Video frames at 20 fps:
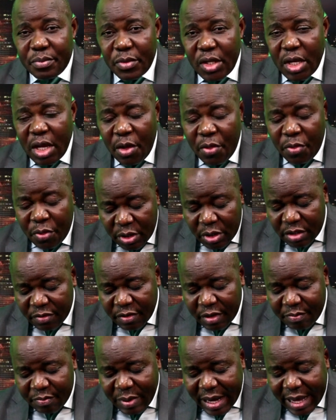this
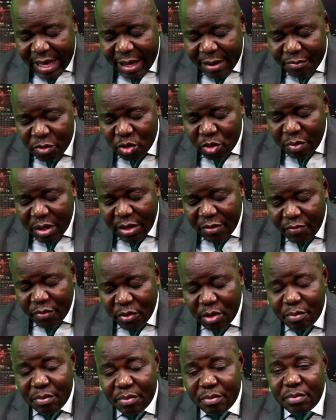feedback came to me
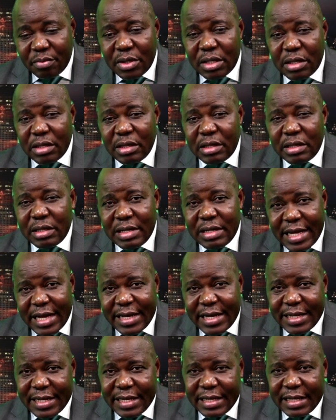from a
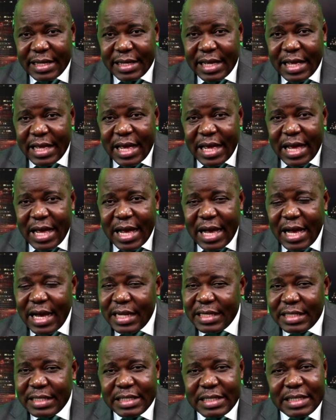lady,
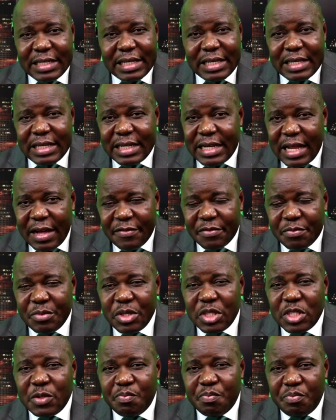and it left me
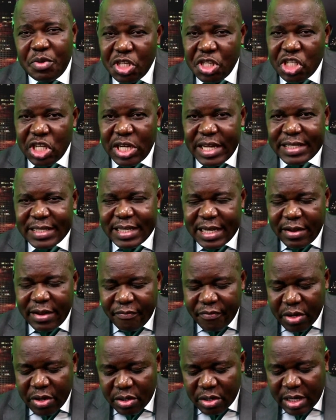speechless, and I
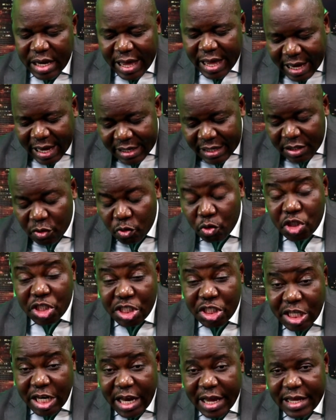felt like I need to
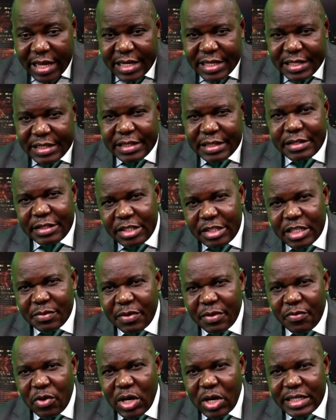share it just
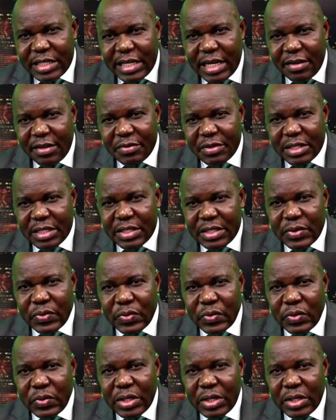before I delve into